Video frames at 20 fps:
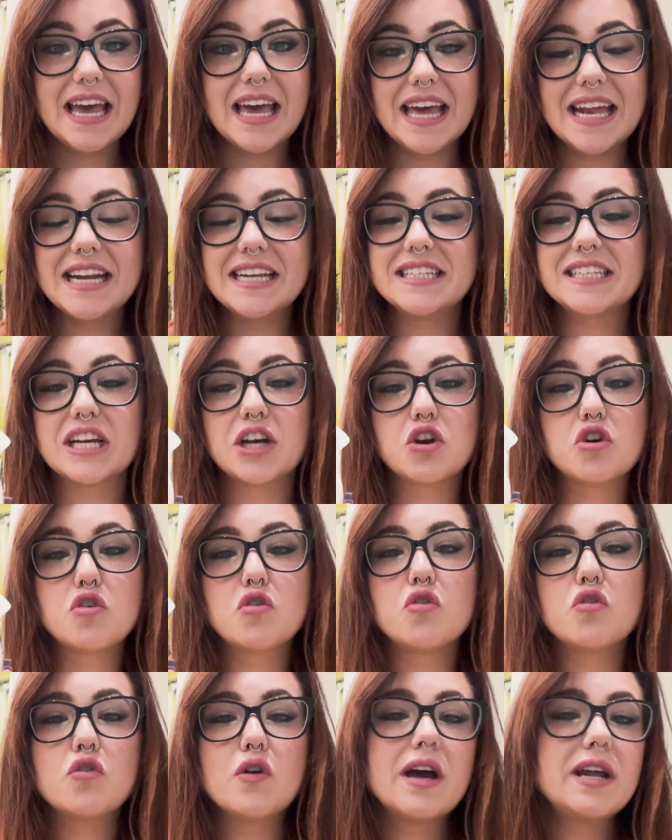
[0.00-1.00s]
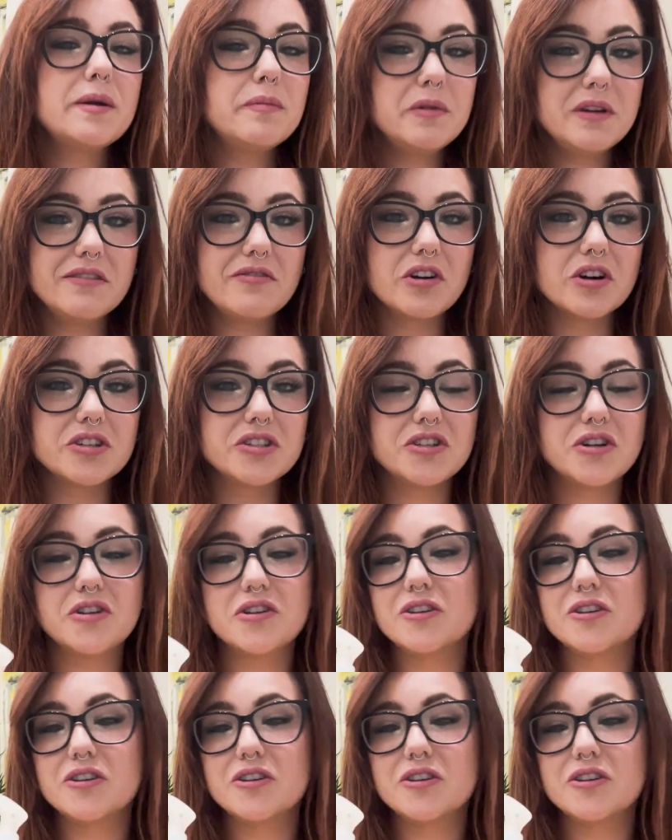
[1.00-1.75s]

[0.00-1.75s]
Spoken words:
It is incredibly versatile.